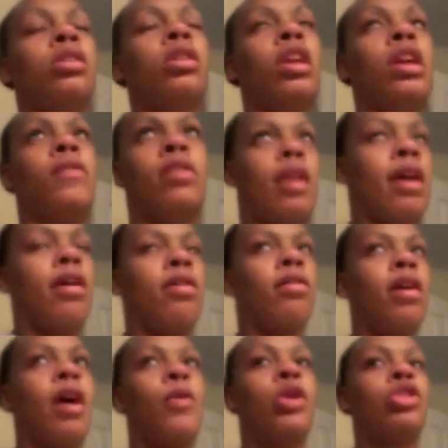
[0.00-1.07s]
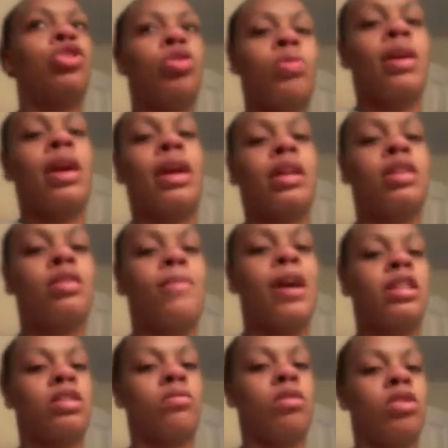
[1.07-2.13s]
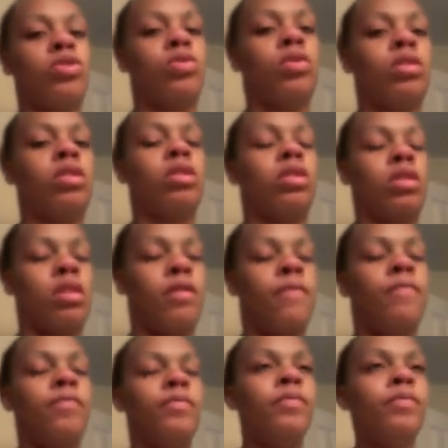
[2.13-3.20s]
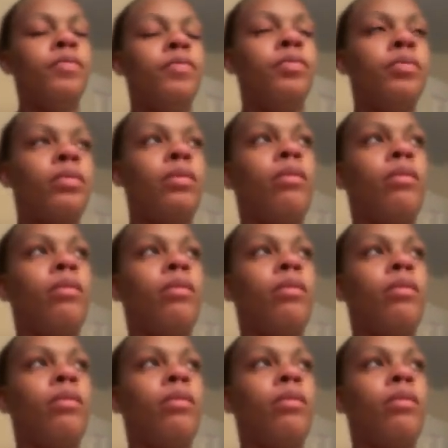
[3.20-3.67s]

even now I wear two X basketball shorts and stuff.